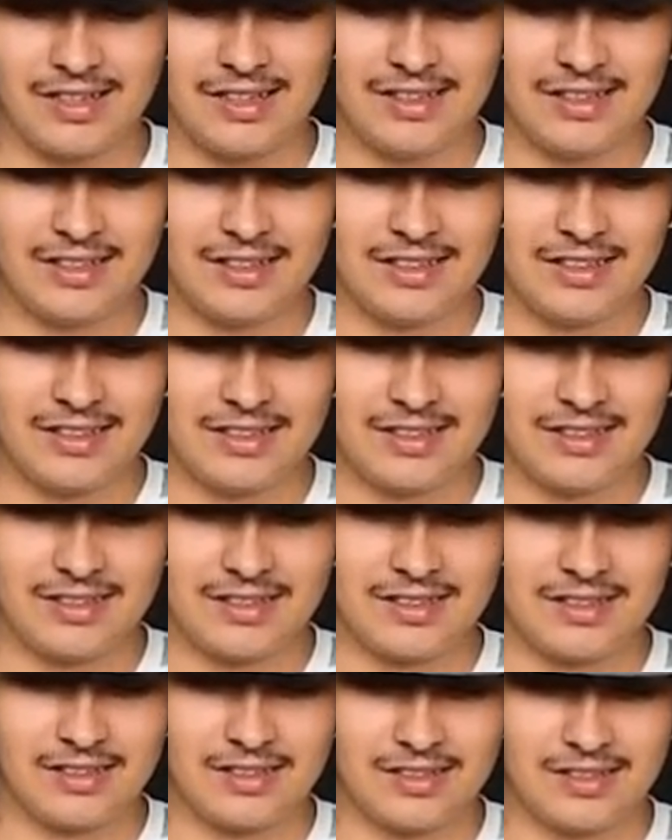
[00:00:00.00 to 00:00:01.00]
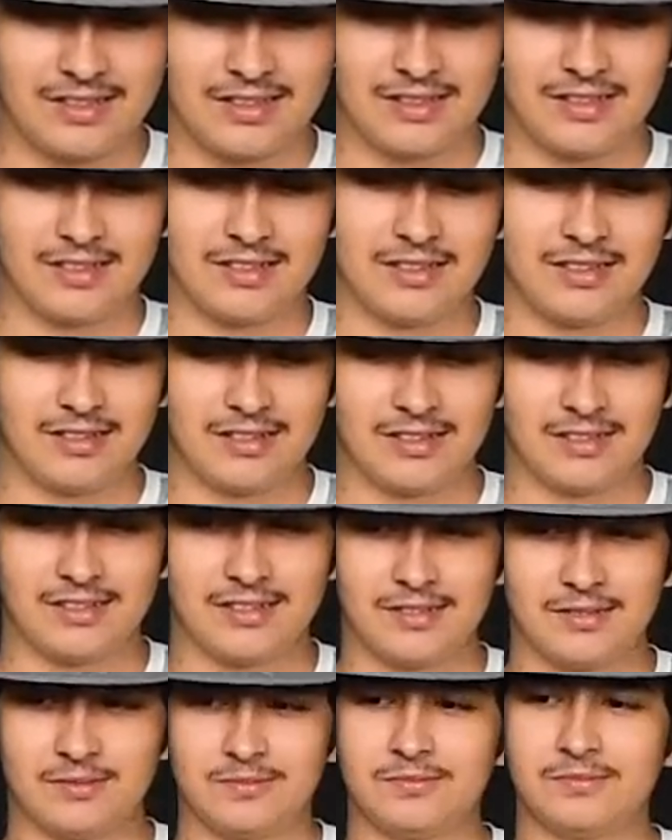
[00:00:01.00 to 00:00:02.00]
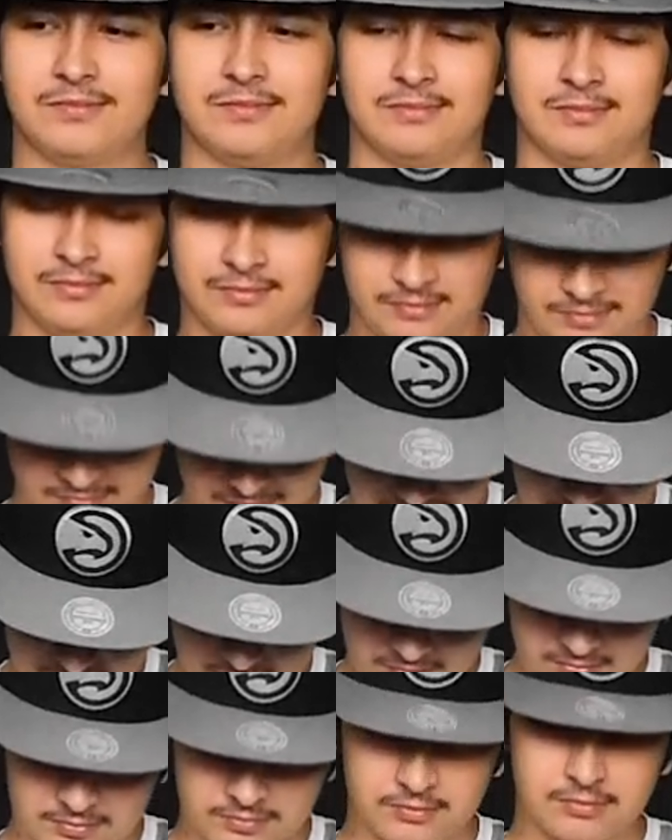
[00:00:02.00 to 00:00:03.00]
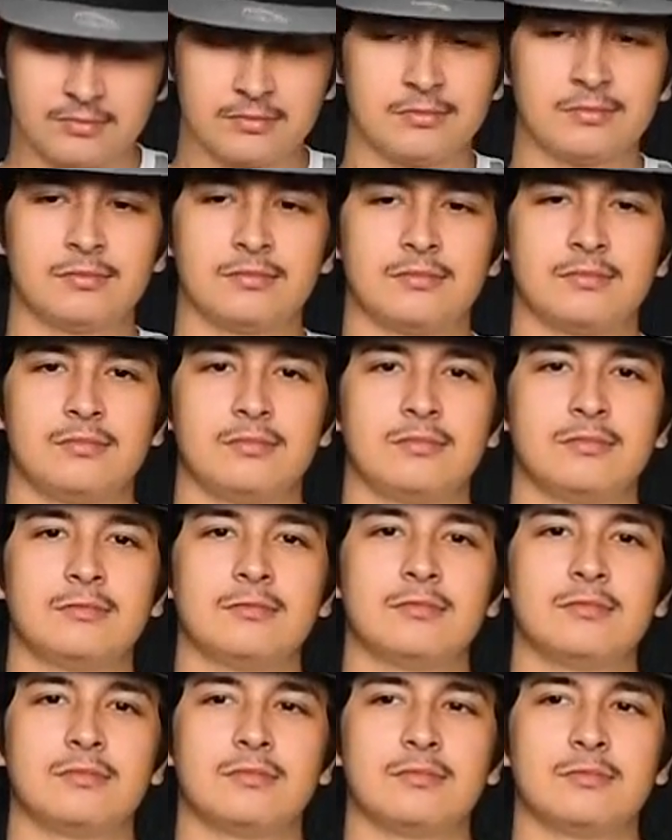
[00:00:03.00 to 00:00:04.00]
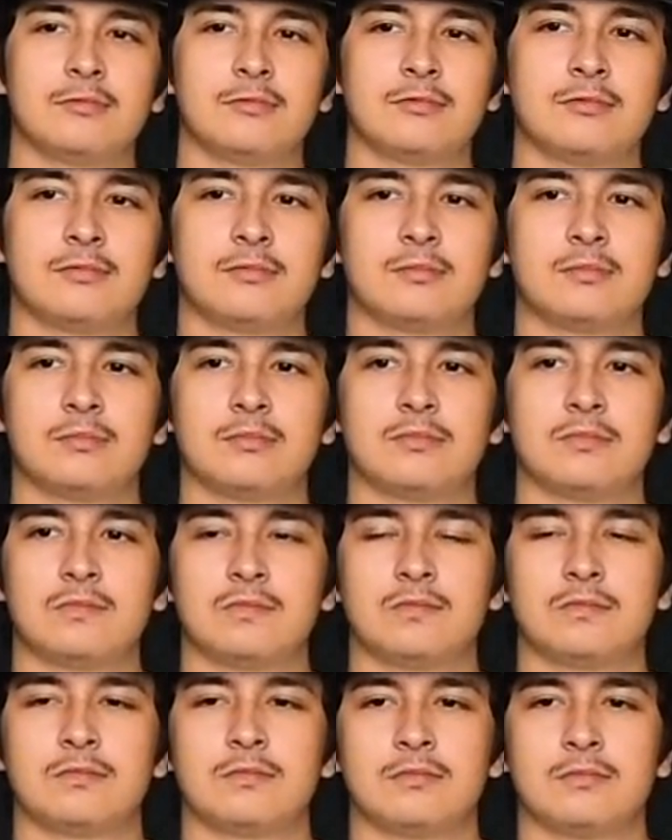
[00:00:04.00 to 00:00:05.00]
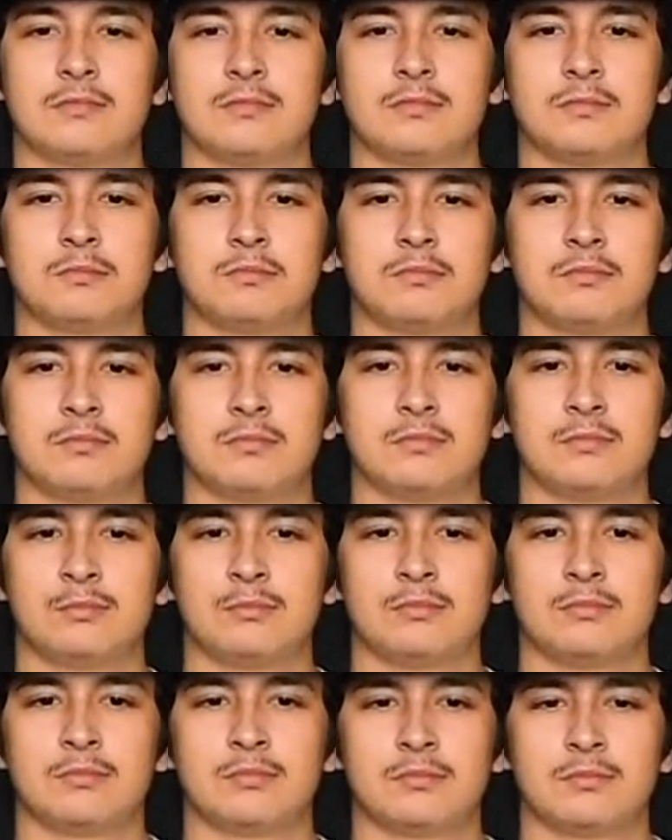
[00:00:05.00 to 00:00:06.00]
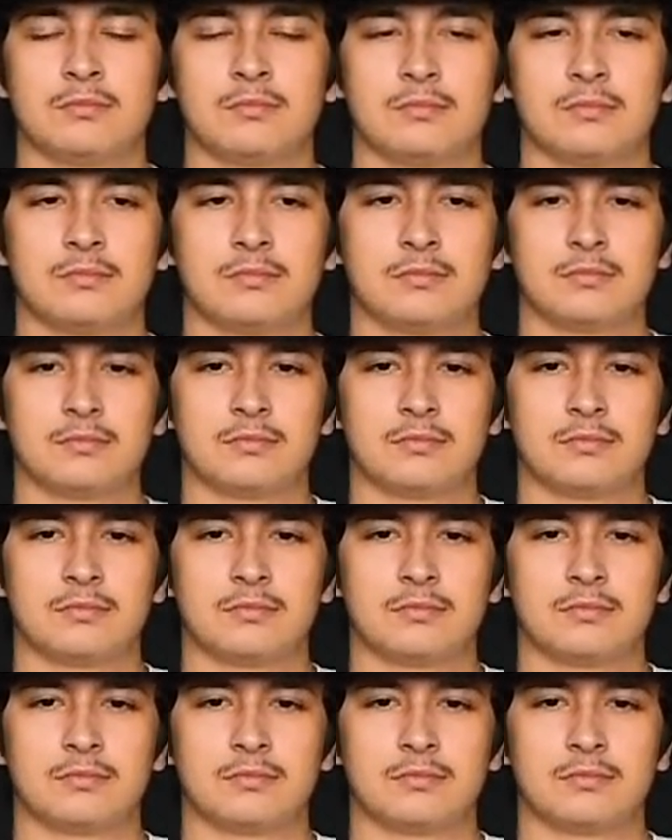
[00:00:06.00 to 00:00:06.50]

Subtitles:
No words are spoken by the person on screen.